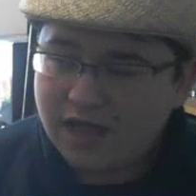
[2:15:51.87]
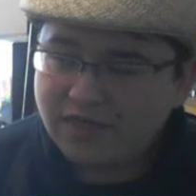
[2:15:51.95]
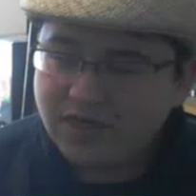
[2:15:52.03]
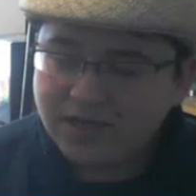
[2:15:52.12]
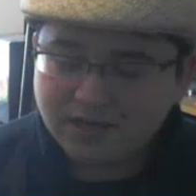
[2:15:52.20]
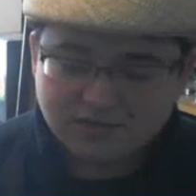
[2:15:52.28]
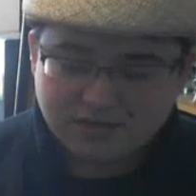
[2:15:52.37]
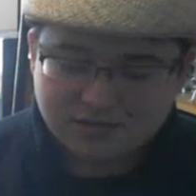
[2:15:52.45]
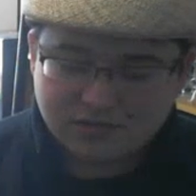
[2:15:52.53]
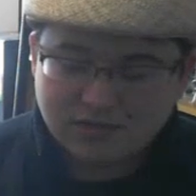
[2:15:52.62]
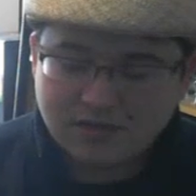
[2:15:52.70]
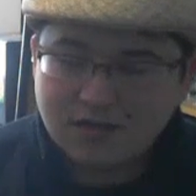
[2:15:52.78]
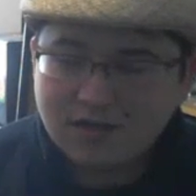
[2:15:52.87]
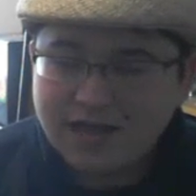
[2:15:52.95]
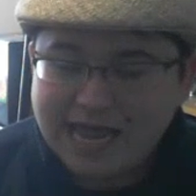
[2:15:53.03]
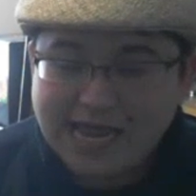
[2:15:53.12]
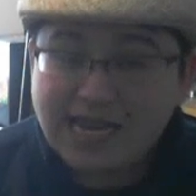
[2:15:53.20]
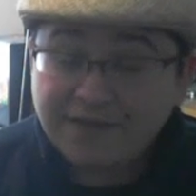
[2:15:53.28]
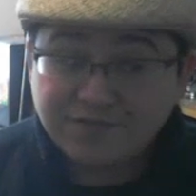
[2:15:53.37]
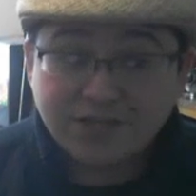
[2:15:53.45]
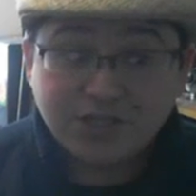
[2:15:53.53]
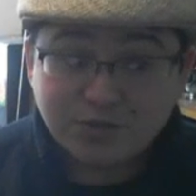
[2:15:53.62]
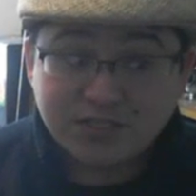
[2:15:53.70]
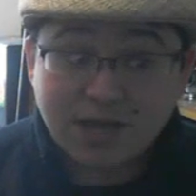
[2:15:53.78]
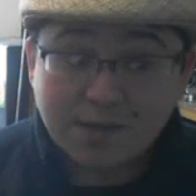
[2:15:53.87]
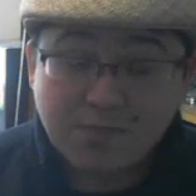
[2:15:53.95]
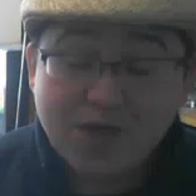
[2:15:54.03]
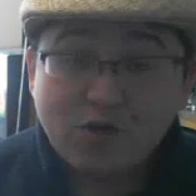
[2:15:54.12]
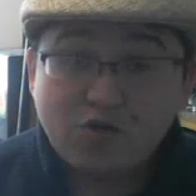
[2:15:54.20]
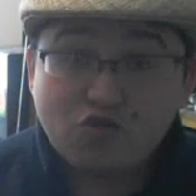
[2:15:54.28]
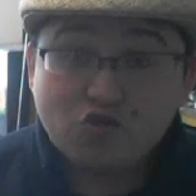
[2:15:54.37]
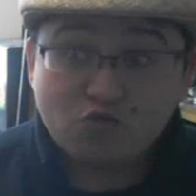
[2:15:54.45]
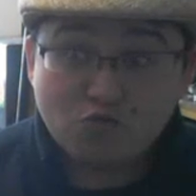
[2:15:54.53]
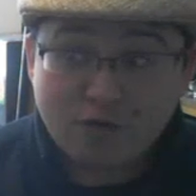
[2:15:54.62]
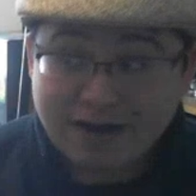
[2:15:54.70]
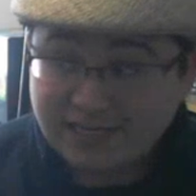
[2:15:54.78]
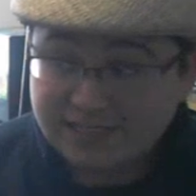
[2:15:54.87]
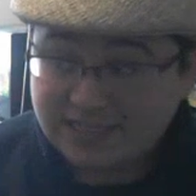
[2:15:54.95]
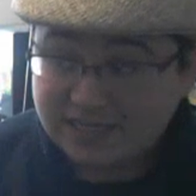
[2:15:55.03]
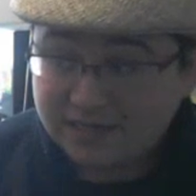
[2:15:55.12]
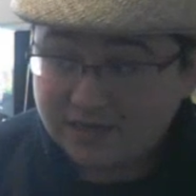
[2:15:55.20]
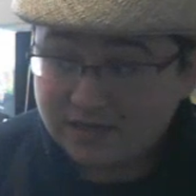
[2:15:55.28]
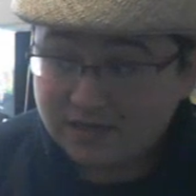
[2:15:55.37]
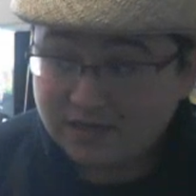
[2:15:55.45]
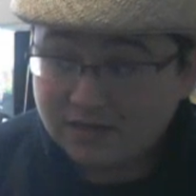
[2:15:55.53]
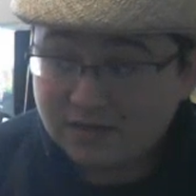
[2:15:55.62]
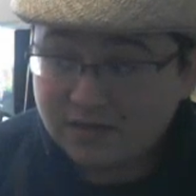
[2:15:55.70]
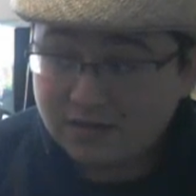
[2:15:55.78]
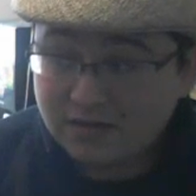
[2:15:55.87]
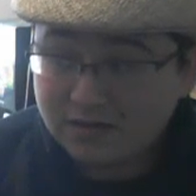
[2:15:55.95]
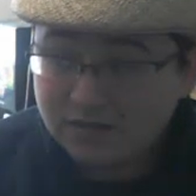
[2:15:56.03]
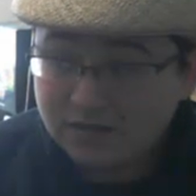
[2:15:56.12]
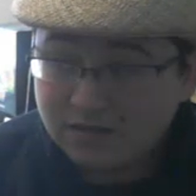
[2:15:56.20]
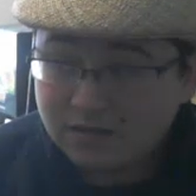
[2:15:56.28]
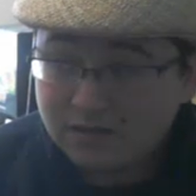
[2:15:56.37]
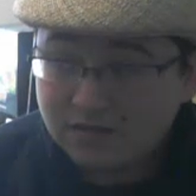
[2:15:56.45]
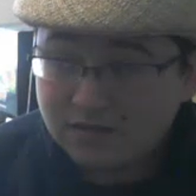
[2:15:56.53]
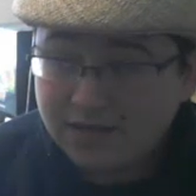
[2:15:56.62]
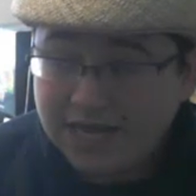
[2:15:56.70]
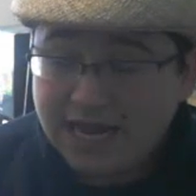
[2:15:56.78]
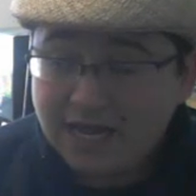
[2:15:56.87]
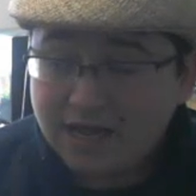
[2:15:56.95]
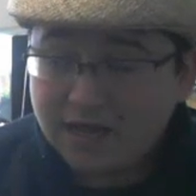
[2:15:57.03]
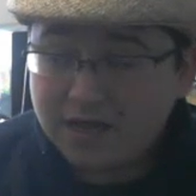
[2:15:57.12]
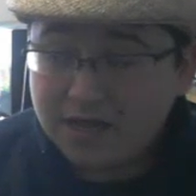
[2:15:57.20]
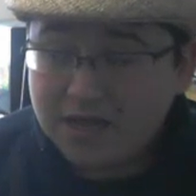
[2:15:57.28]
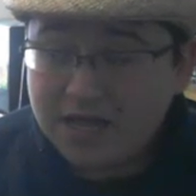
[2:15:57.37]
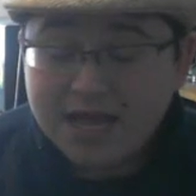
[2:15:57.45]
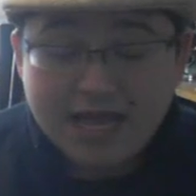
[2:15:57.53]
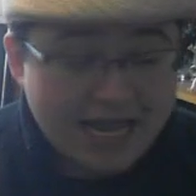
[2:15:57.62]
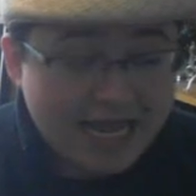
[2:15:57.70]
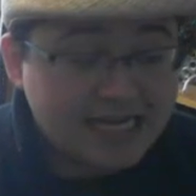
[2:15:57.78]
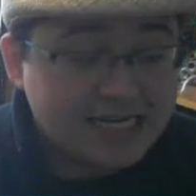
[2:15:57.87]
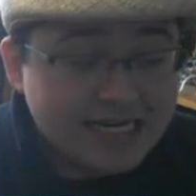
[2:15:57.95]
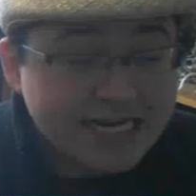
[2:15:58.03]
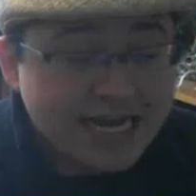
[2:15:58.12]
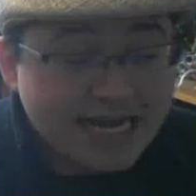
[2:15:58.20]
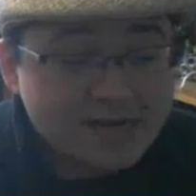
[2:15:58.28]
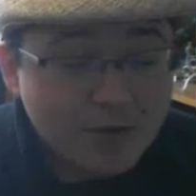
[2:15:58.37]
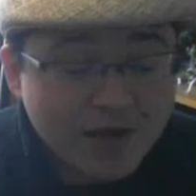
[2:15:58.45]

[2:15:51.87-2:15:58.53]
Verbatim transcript: I think it's it'd have to do something crazy. It's going to be good, but it's not going to be like holy shit good. It it